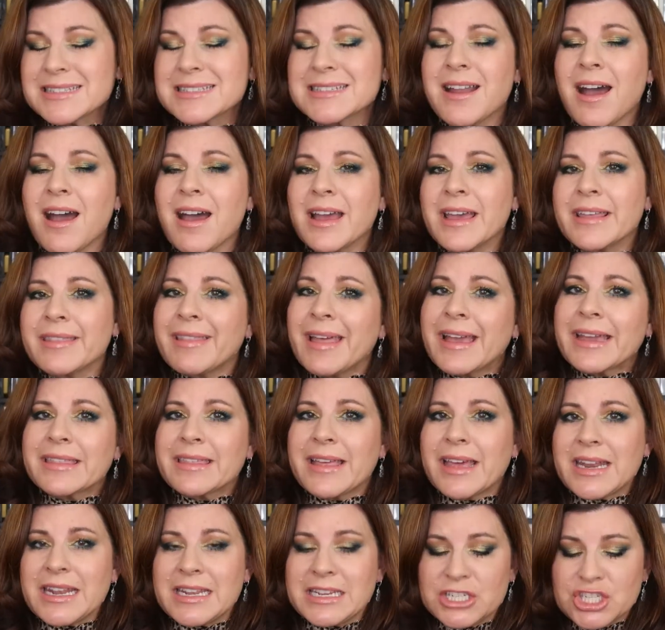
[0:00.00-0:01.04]
It's not unlike
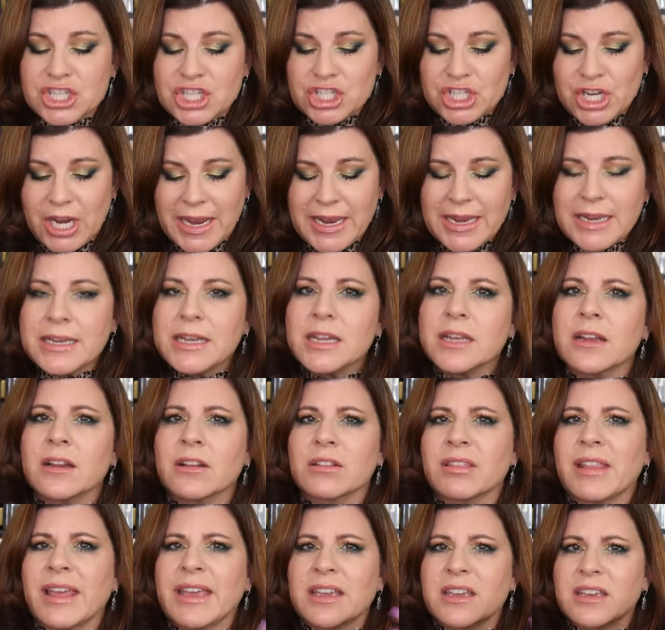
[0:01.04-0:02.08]
that in shade, uh,
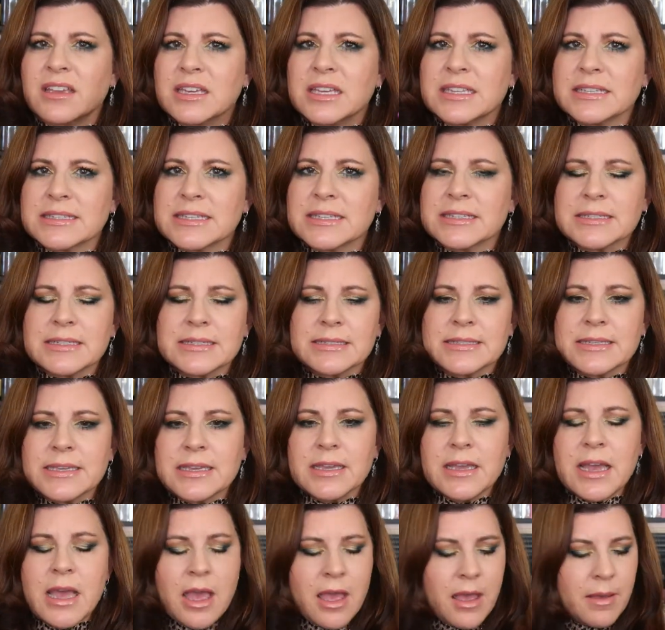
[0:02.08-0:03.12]
like
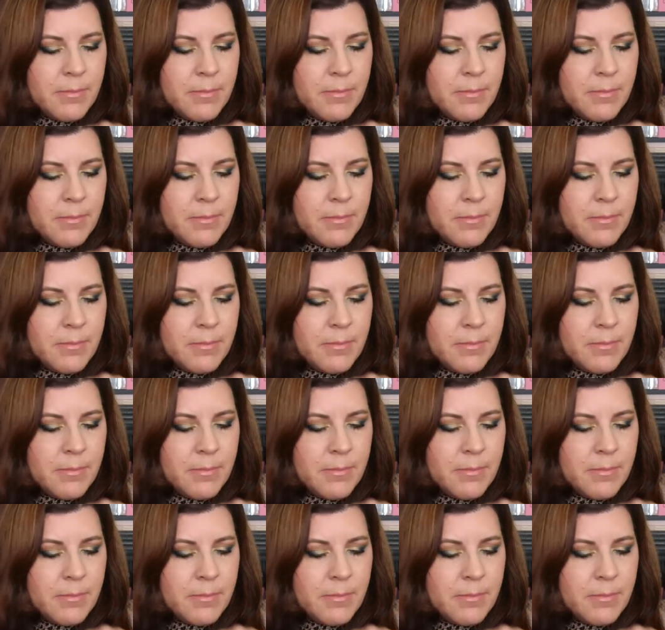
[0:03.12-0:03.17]
consistency,